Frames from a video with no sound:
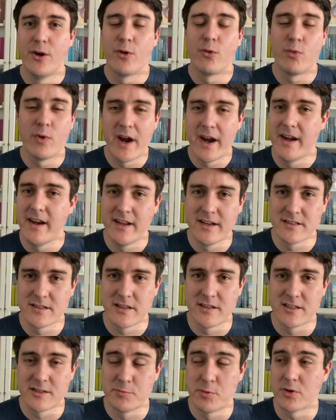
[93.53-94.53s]
ratings
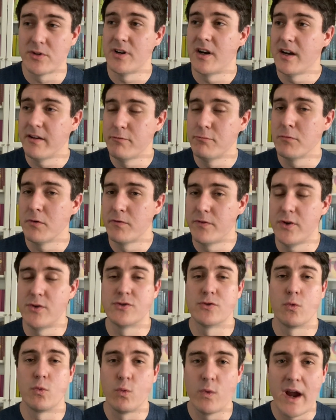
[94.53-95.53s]
on this book. Not even
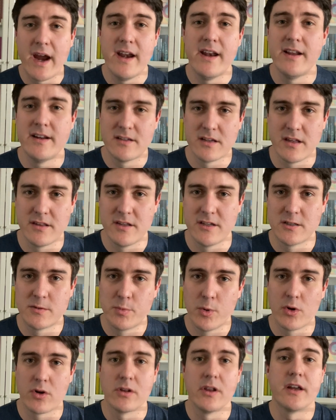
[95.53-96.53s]
reviews, ratings on this
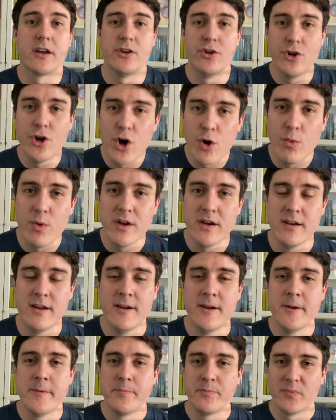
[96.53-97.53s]
book. Like, no one
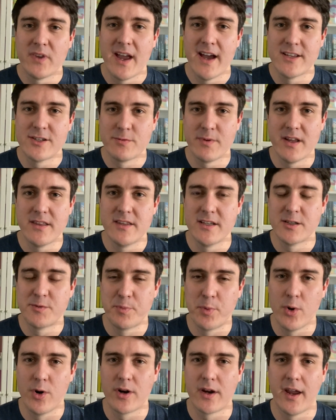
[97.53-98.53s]
has read this
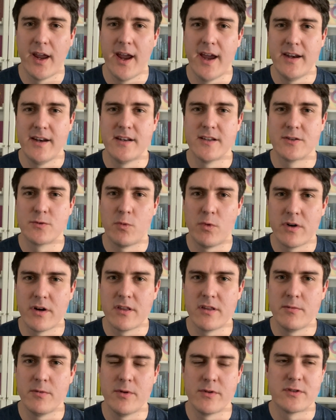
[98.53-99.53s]
book, and it is one
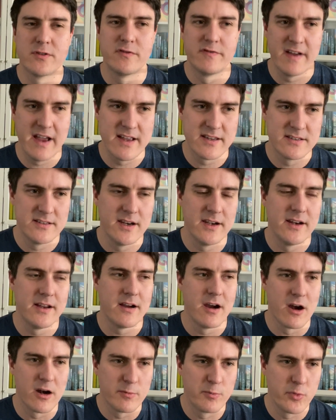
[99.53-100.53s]
of the most fascinating,
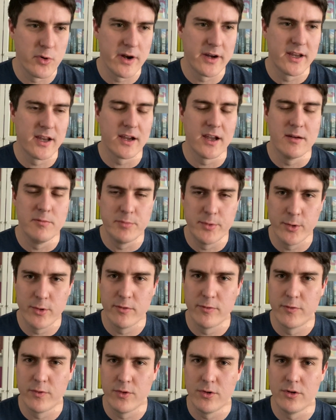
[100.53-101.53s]
heartbreaking, and
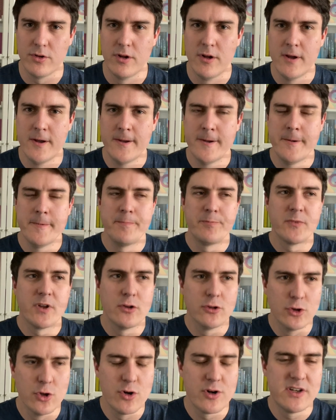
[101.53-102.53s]
beautiful
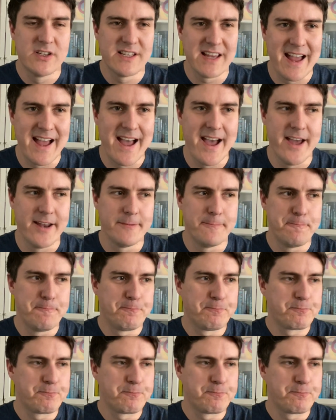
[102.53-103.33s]
looks at